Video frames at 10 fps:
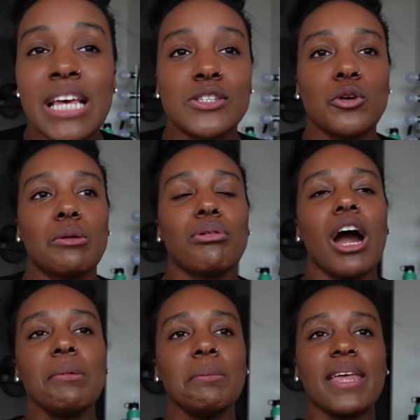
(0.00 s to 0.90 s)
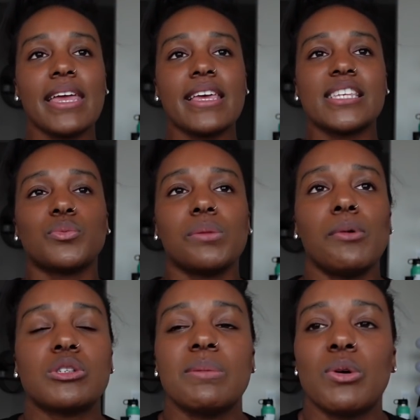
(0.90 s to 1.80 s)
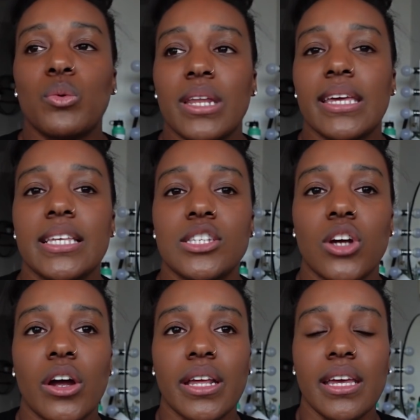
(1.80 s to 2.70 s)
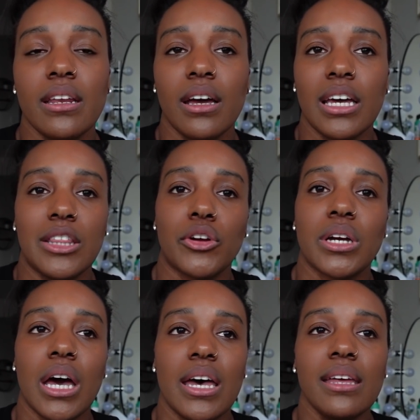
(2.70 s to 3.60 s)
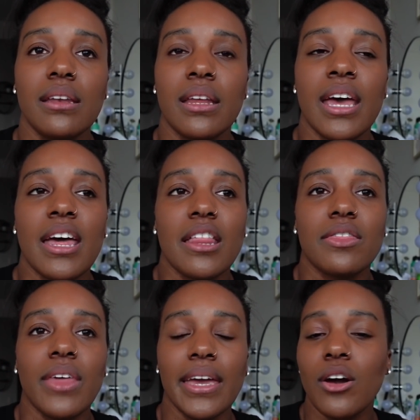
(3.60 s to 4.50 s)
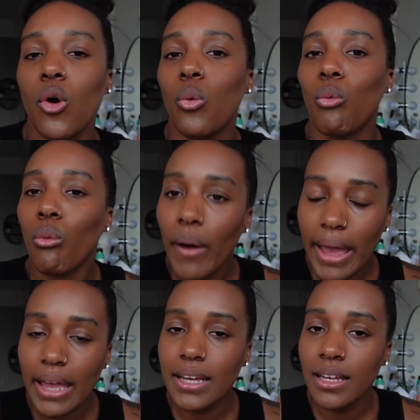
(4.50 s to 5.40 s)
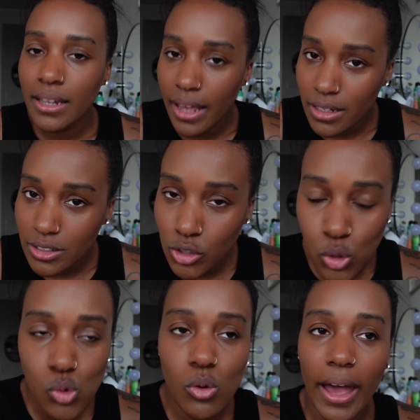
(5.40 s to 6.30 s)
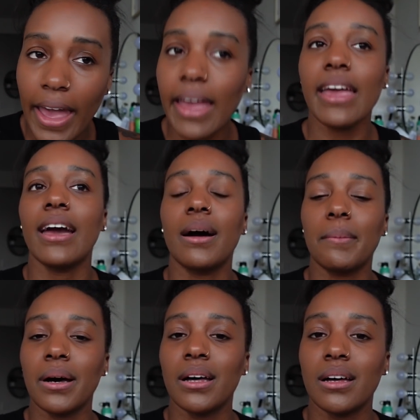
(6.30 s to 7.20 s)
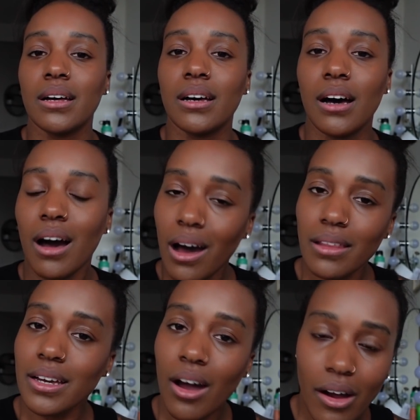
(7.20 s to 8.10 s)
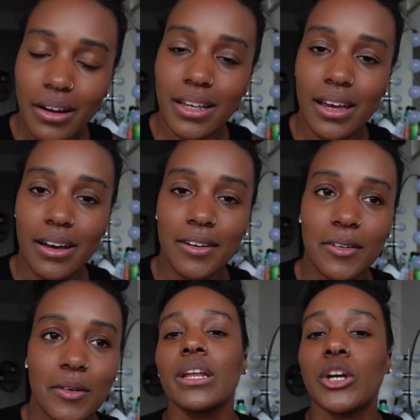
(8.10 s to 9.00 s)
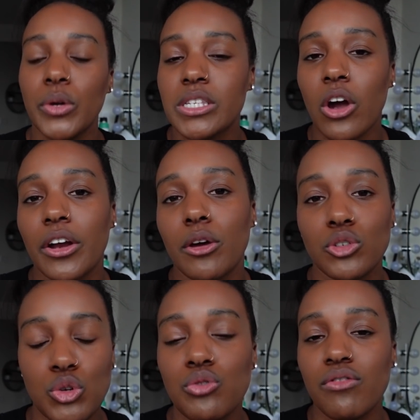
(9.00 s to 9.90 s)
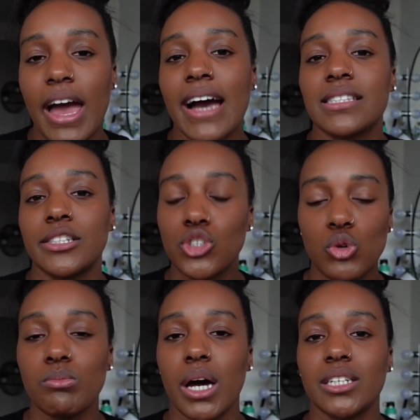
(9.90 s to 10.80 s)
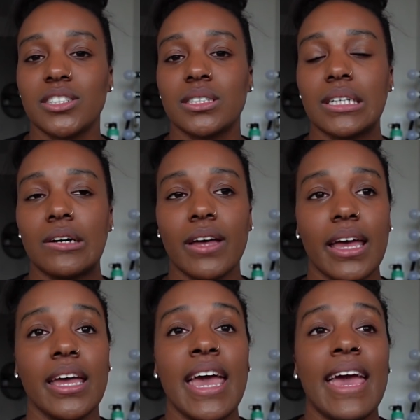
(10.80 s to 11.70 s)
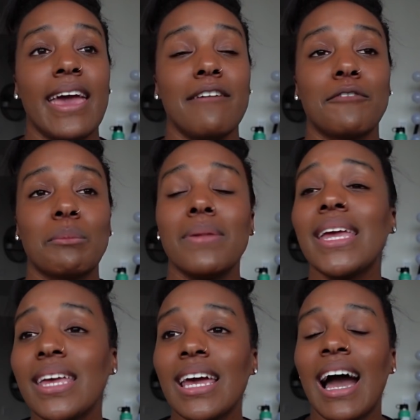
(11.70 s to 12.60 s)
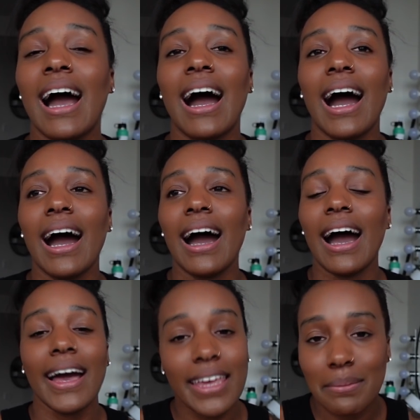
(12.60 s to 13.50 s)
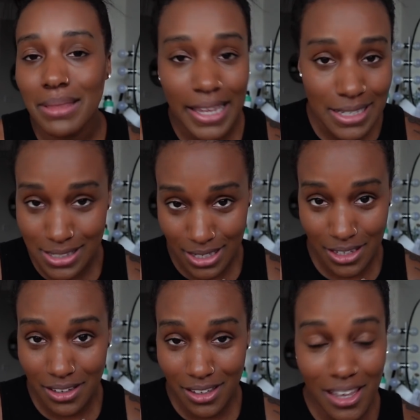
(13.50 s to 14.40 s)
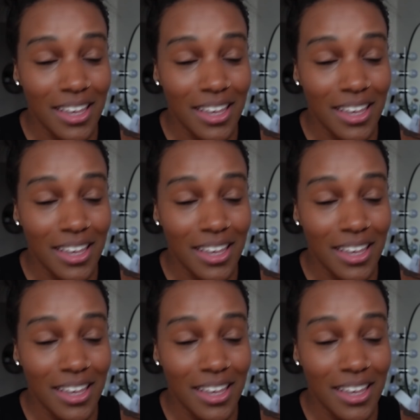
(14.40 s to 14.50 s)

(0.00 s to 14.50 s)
So the problem is with most people when they get started on their cut, they go way too ham on the cardio. I want to increase cardio too fast and too much, okay? And for me, I am lazy.